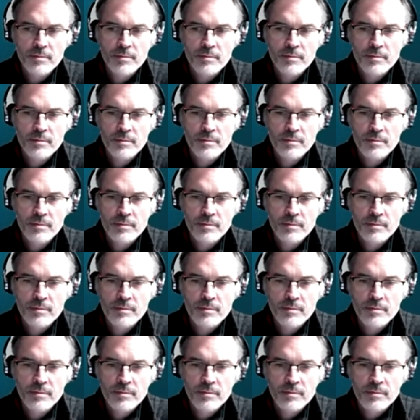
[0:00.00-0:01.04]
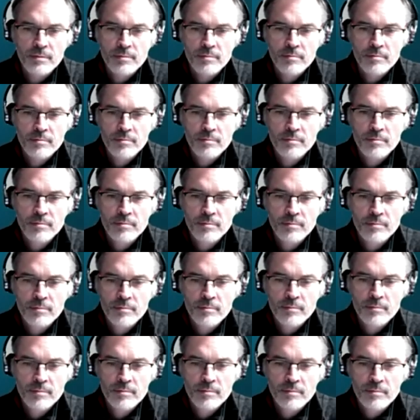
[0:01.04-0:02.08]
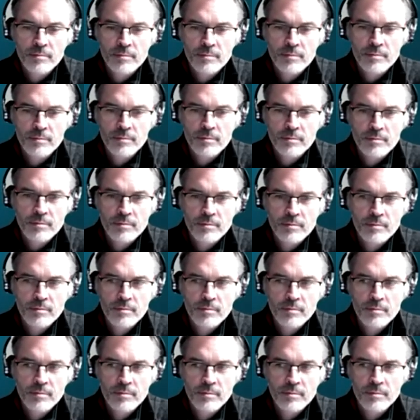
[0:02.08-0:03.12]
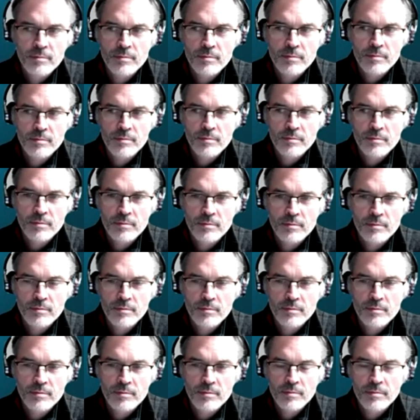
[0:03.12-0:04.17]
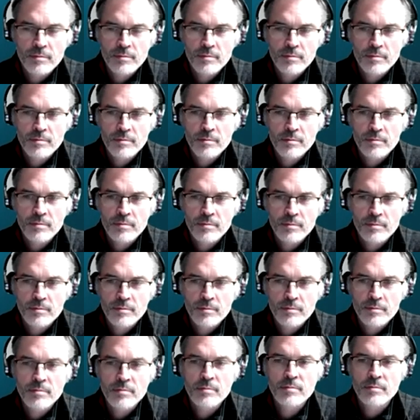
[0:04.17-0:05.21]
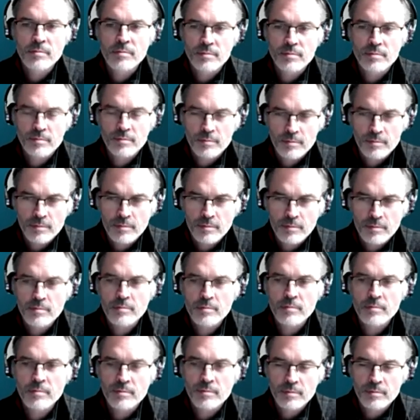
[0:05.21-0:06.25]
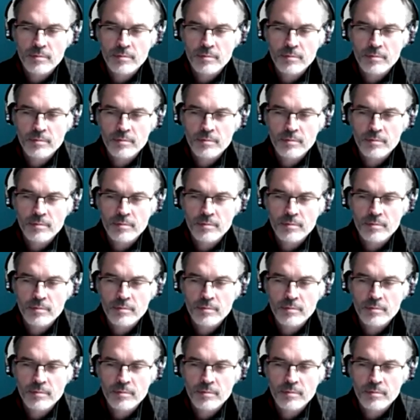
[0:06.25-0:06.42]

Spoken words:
(not speaking)